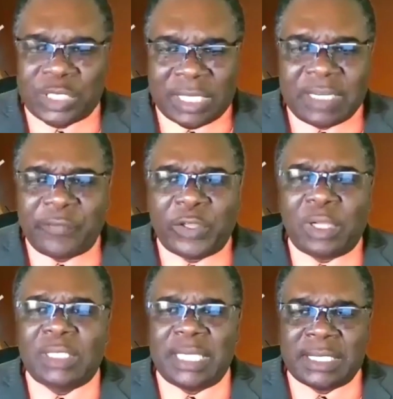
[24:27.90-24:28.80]
the anguish, the
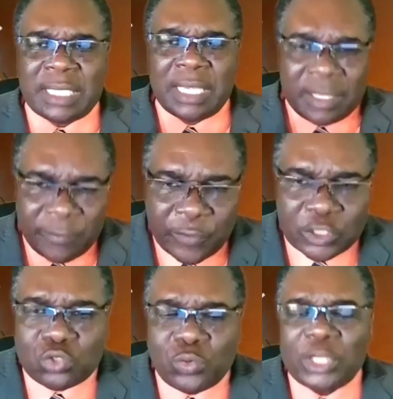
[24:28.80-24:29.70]
difficulties,
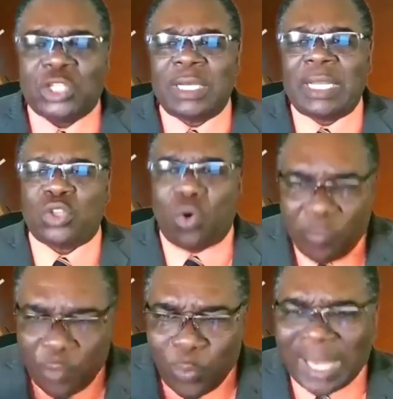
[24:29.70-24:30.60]
the frustration
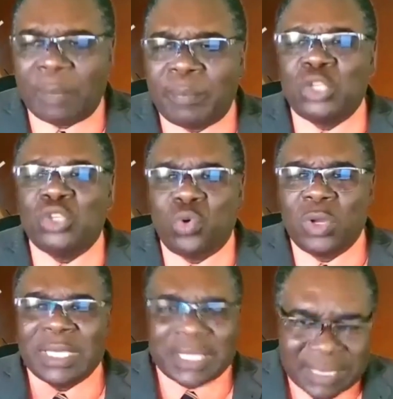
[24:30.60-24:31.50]
that's
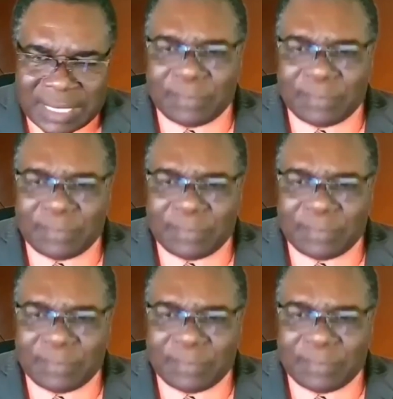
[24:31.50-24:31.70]
overwhelming you